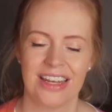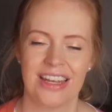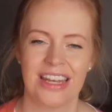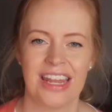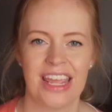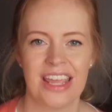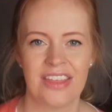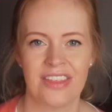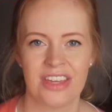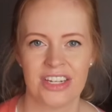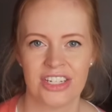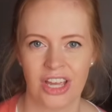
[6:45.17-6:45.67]

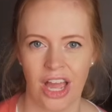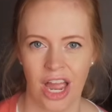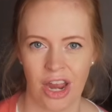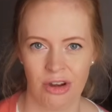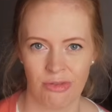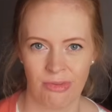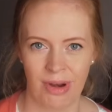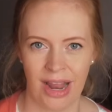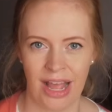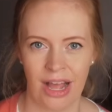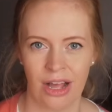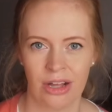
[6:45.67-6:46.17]
neither
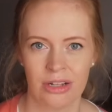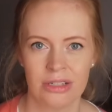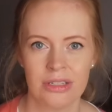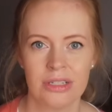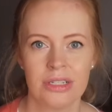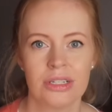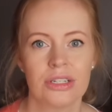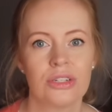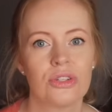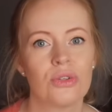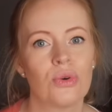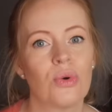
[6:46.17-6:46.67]

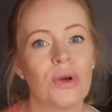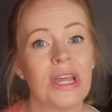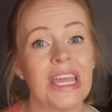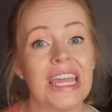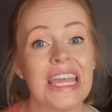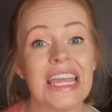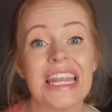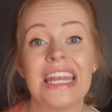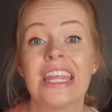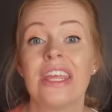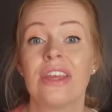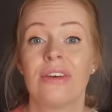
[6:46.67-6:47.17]
Tyrrell nor
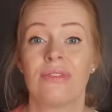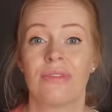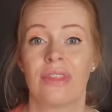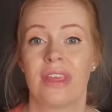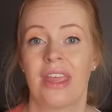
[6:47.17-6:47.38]
any of